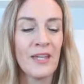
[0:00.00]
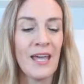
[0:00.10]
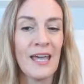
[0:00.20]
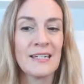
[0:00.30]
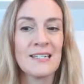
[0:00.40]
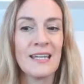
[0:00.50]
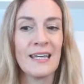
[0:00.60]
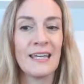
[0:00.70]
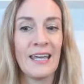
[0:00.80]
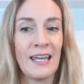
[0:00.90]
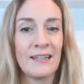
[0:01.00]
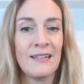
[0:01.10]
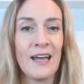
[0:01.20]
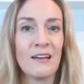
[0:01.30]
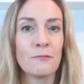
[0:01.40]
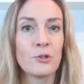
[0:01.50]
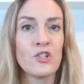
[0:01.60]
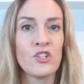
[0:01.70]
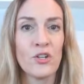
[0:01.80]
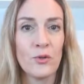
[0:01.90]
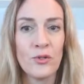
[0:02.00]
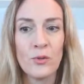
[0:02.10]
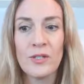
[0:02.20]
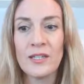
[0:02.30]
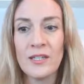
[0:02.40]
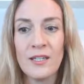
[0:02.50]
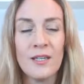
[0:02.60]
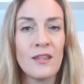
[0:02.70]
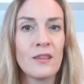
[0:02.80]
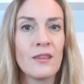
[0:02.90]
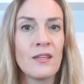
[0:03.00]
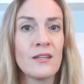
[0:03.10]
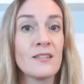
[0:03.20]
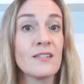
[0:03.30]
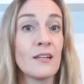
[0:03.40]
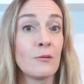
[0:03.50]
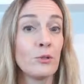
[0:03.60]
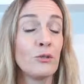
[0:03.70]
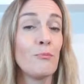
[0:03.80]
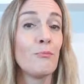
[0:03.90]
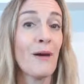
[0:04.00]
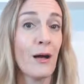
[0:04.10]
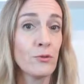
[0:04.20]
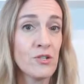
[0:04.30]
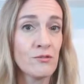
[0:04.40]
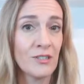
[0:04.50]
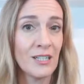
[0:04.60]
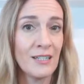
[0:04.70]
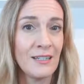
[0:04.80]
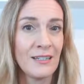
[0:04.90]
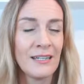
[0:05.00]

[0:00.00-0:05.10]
And again, I will show you here the syllable boundary.